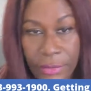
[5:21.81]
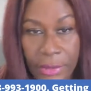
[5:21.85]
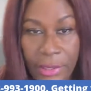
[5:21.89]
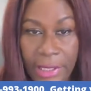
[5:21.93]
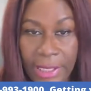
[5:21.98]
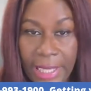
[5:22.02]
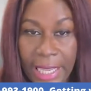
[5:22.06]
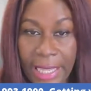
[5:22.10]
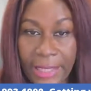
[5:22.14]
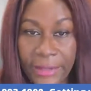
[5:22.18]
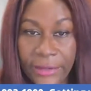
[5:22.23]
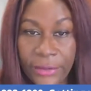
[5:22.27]

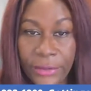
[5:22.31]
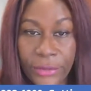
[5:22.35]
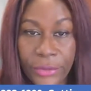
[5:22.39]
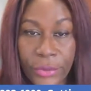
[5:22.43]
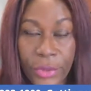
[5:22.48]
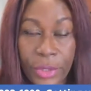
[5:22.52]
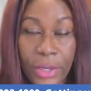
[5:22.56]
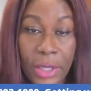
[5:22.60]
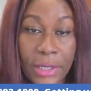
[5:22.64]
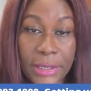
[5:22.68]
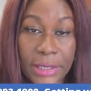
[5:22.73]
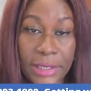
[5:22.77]
again
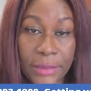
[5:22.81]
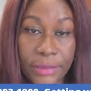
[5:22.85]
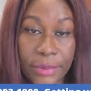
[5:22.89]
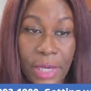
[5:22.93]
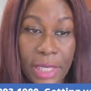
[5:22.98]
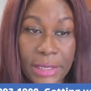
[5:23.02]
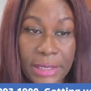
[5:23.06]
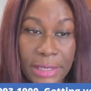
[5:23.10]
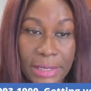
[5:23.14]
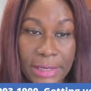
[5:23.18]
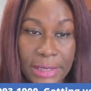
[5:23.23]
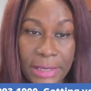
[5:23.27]
through consular
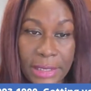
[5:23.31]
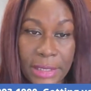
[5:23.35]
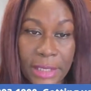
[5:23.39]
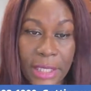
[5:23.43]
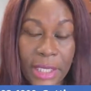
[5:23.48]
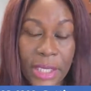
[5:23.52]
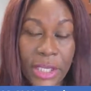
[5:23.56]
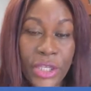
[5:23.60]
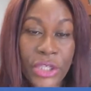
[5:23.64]
processing.